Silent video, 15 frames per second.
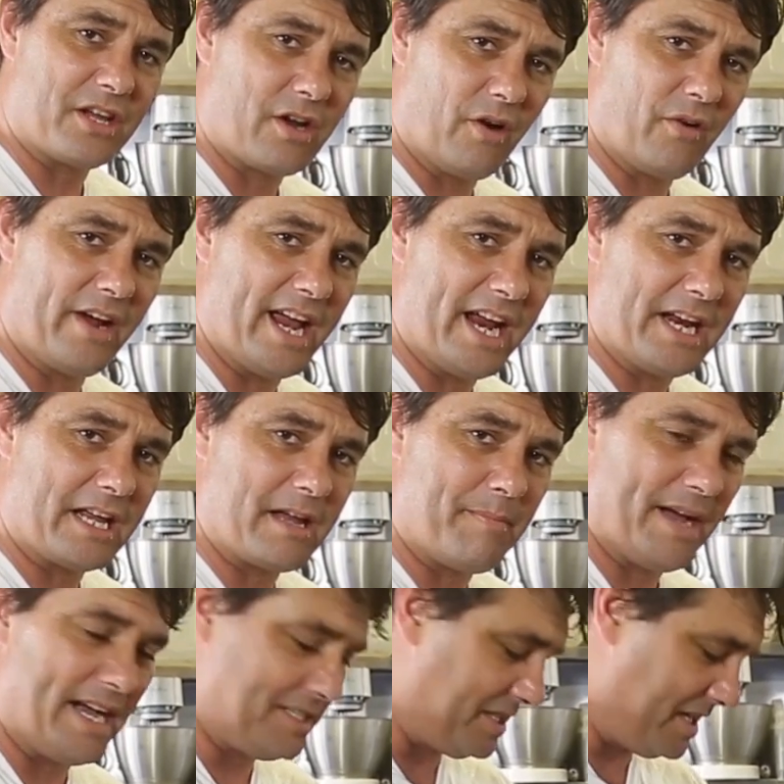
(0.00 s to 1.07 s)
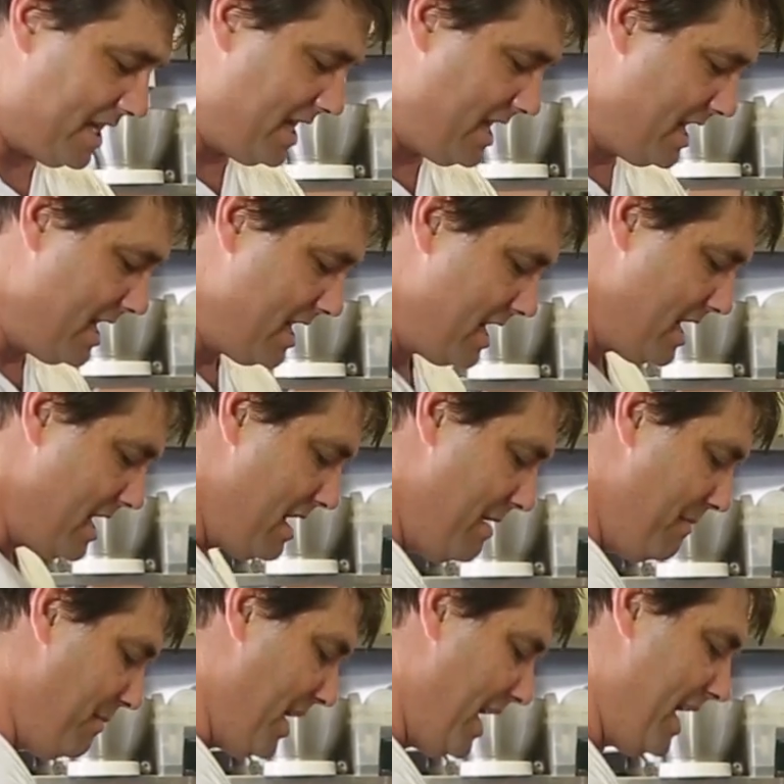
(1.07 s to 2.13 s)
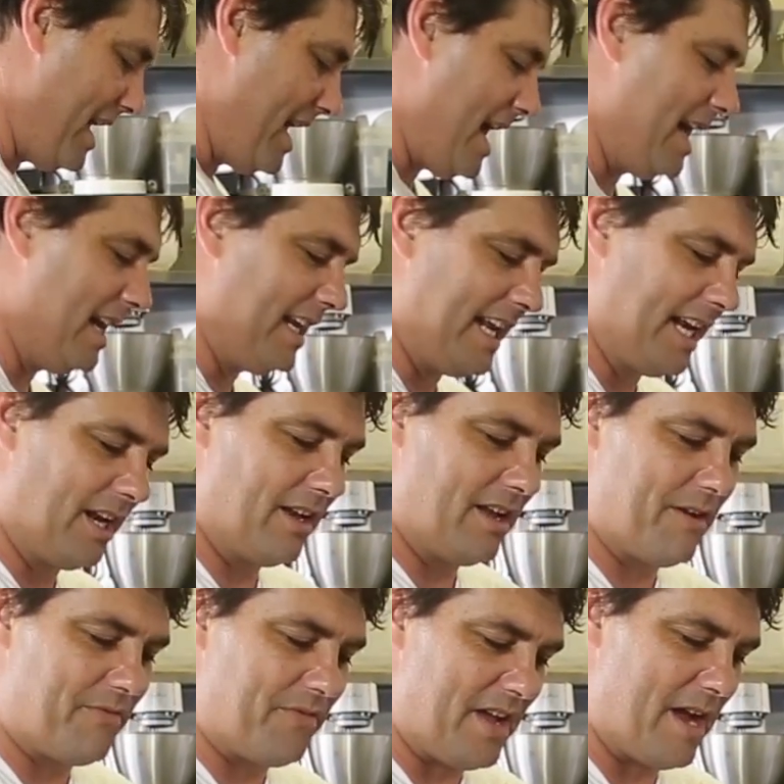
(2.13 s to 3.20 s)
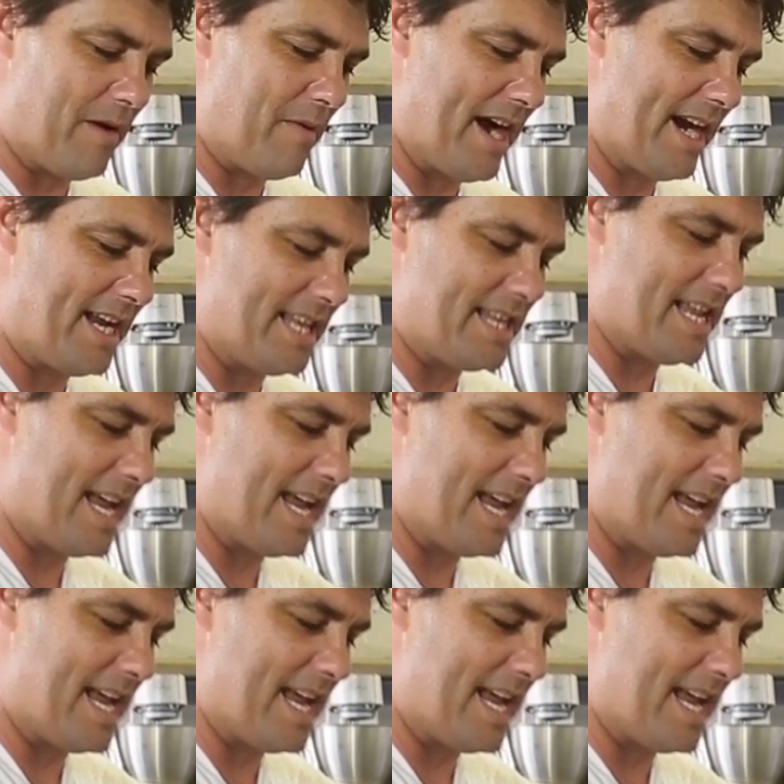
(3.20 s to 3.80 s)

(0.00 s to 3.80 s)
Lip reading: the coriander capacity, but a fair whack in